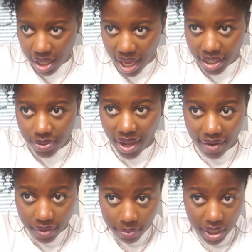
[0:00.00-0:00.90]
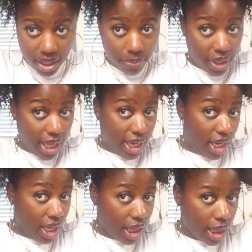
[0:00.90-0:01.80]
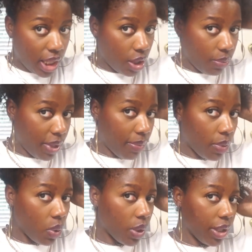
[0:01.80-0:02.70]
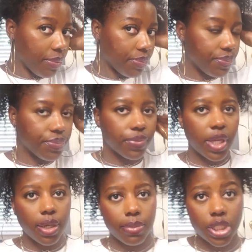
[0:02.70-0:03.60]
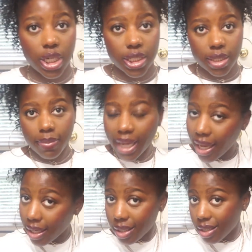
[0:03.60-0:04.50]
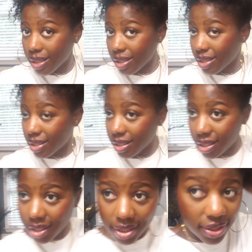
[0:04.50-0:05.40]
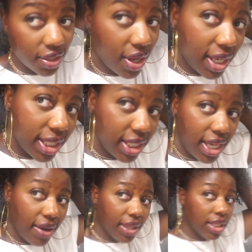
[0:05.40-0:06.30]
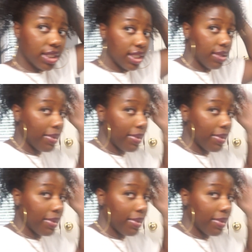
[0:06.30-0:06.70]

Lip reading: I do have to manipulate it a little bit more. Let me turn to the back so y'all can see how it looks in the